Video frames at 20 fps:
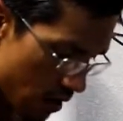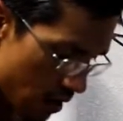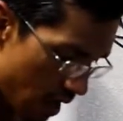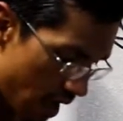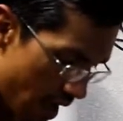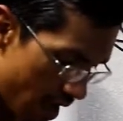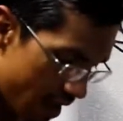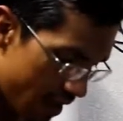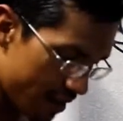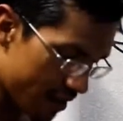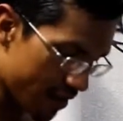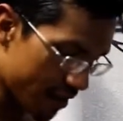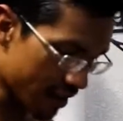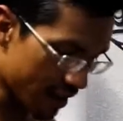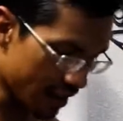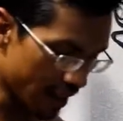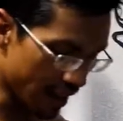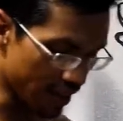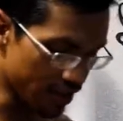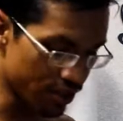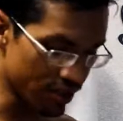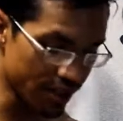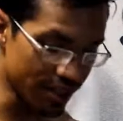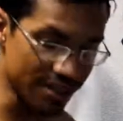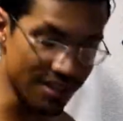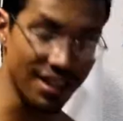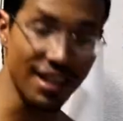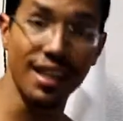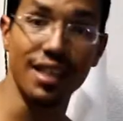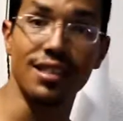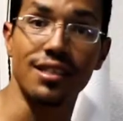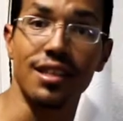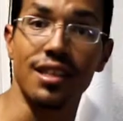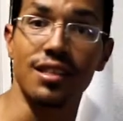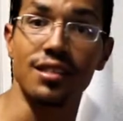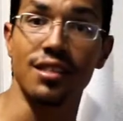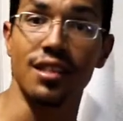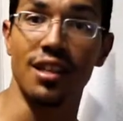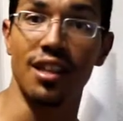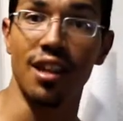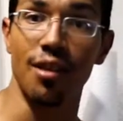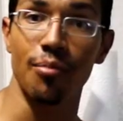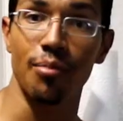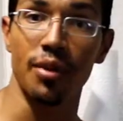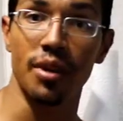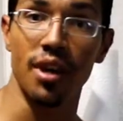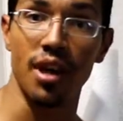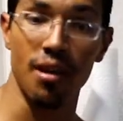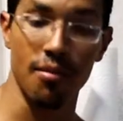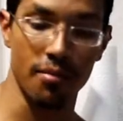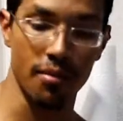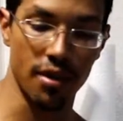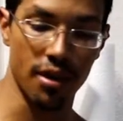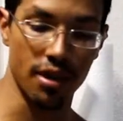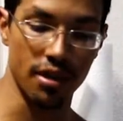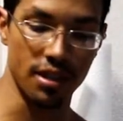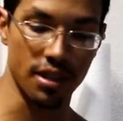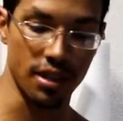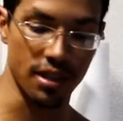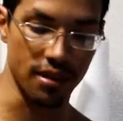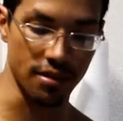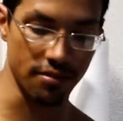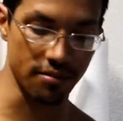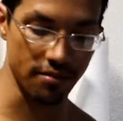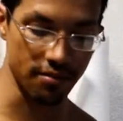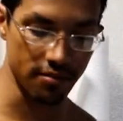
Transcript: And as you can see, it's clumping up on the